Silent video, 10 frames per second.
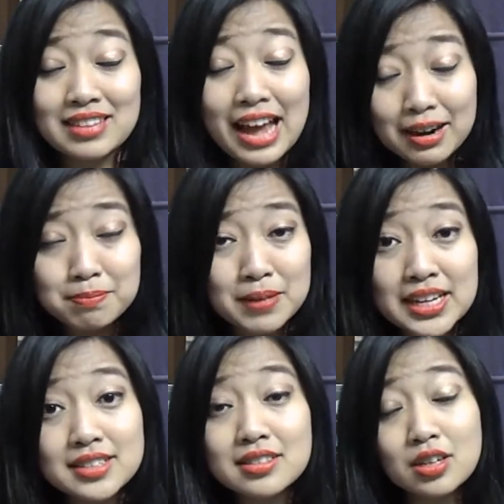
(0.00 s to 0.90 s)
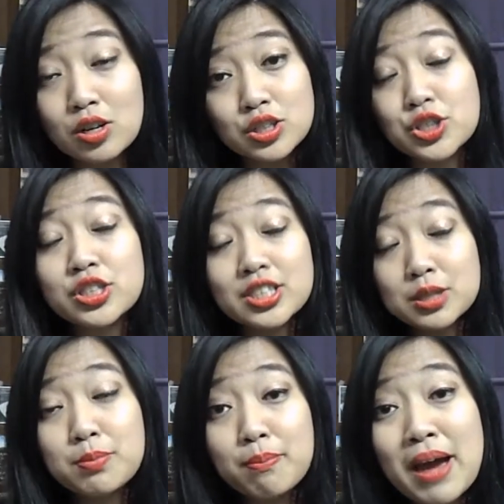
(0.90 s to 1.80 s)
that means the culture
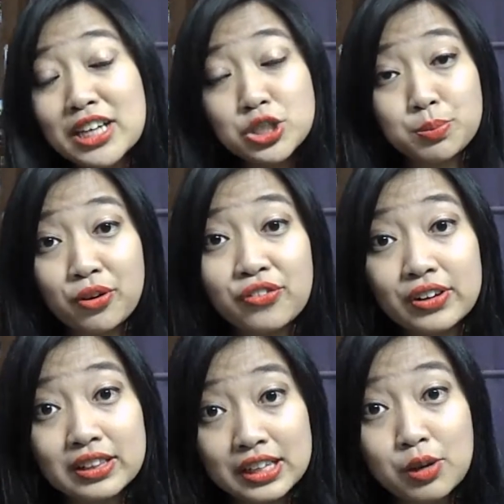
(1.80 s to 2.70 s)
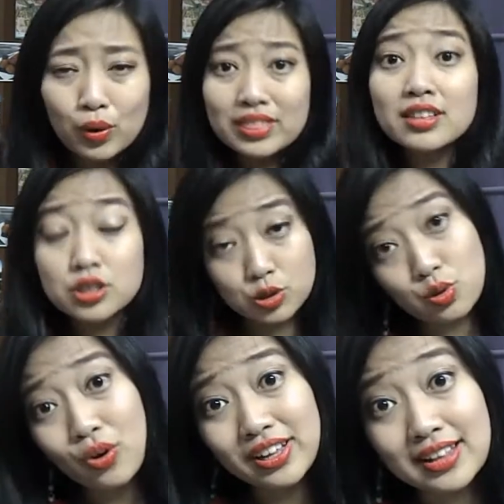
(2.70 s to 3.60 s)
just meshed perfectly with the
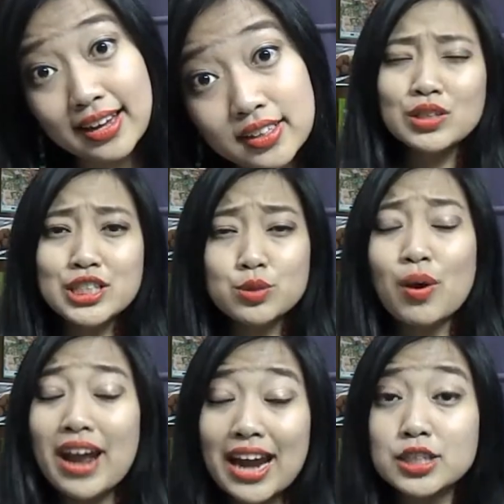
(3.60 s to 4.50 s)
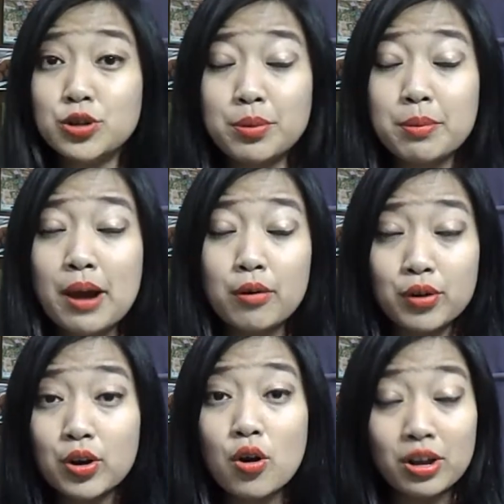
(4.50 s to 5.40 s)
storyline, which is what I dream about
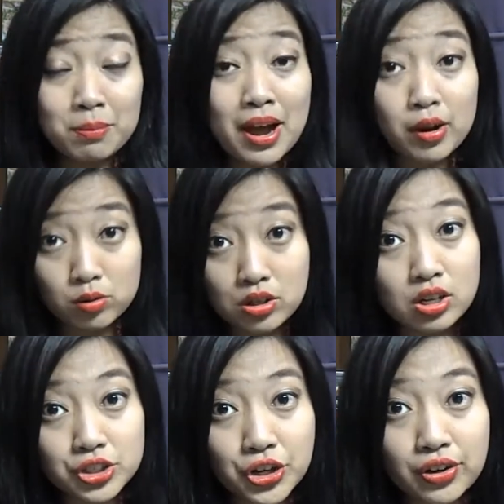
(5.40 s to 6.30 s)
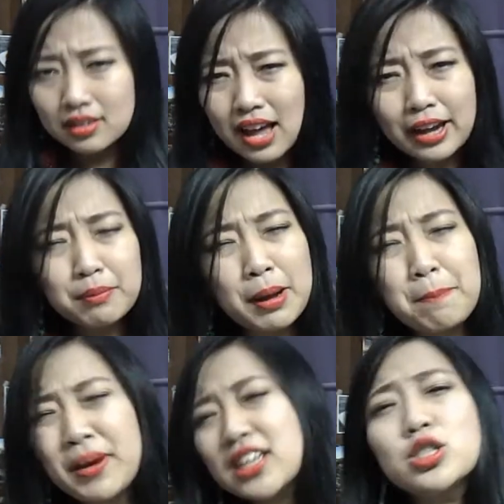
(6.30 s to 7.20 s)
regarding my own culture. Like, my
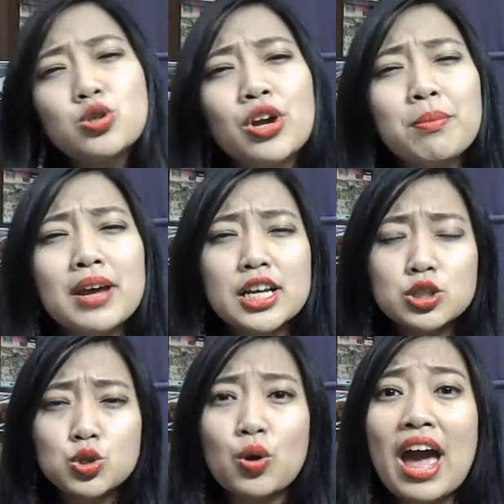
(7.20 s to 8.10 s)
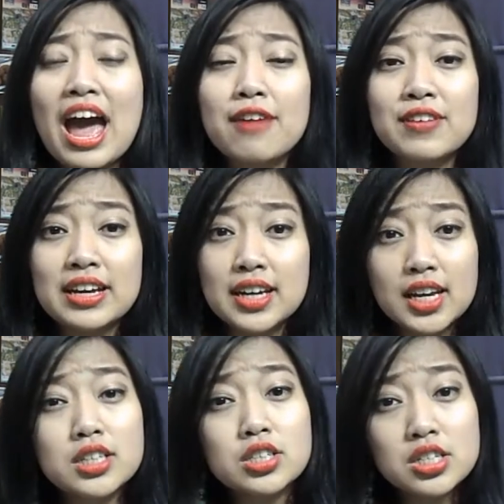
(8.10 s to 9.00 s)
biggest dream is to have an
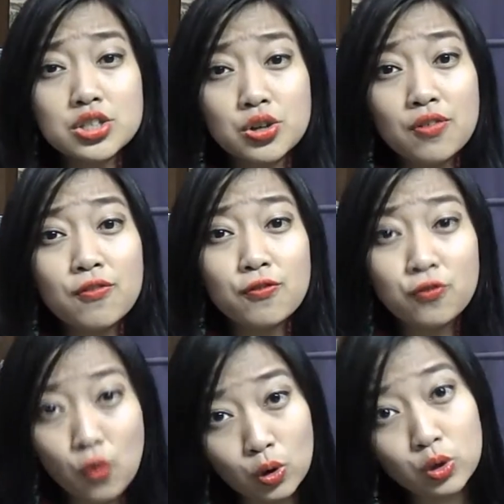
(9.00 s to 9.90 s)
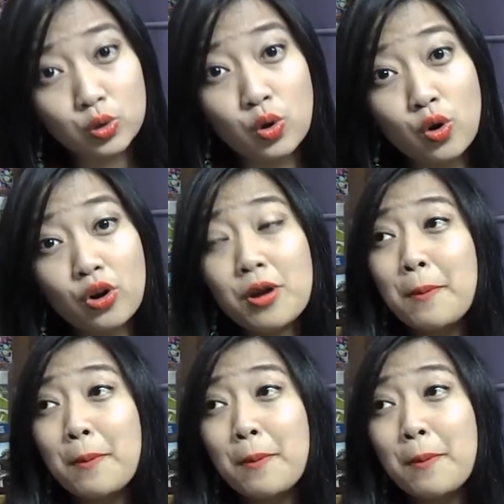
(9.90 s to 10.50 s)
Indonesian folklore